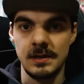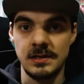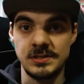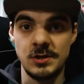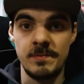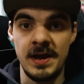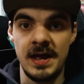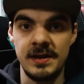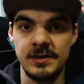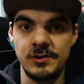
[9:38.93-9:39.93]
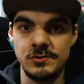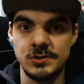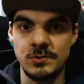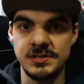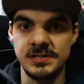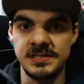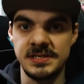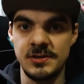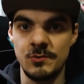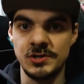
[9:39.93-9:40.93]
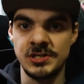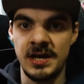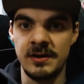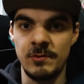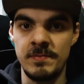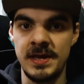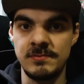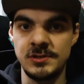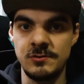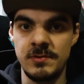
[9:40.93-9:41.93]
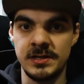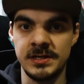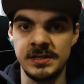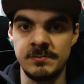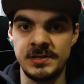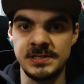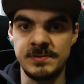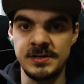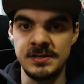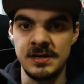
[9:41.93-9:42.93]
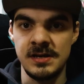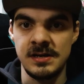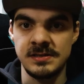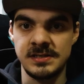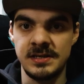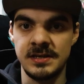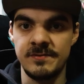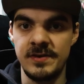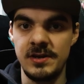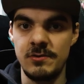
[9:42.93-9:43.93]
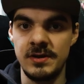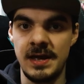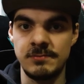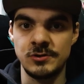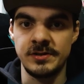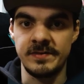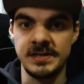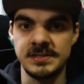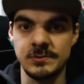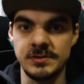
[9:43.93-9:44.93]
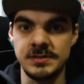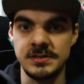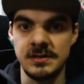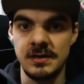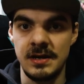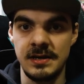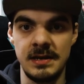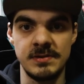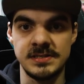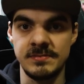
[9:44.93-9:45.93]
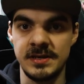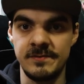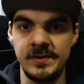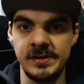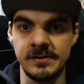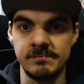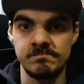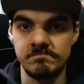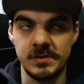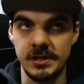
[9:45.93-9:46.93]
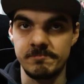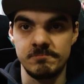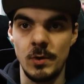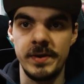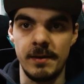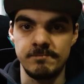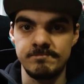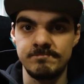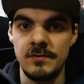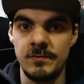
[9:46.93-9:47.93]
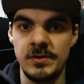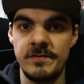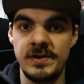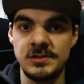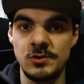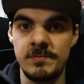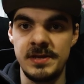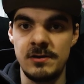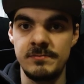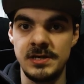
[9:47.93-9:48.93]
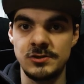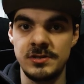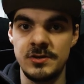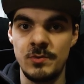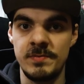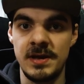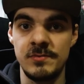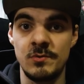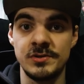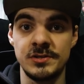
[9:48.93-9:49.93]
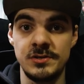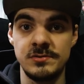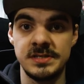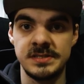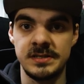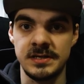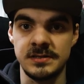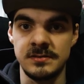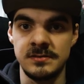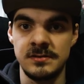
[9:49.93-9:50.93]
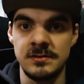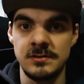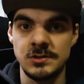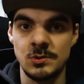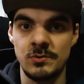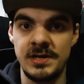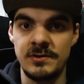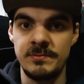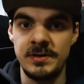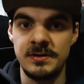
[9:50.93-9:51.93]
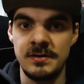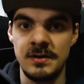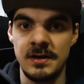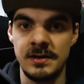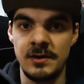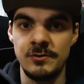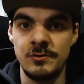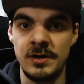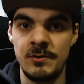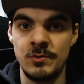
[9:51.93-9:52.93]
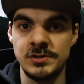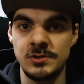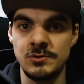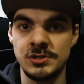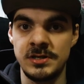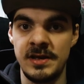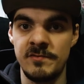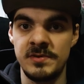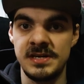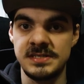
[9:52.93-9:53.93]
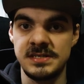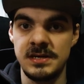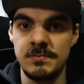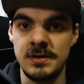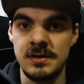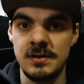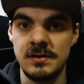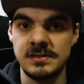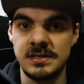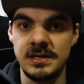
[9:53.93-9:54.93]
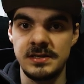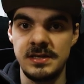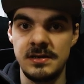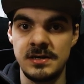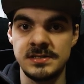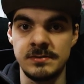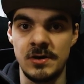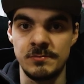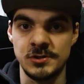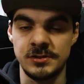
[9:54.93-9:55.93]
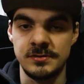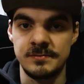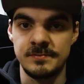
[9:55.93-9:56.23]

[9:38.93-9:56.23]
Let's start by adding a new source in the scene you wish to add a webcam to by clicking the plus button and select the video capture device source and name it something convenient, like webcam. From the device drop-down, make sure that the webcam you want to use is selected. Scroll down a bit, and under a resolution FPS type, select the custom option.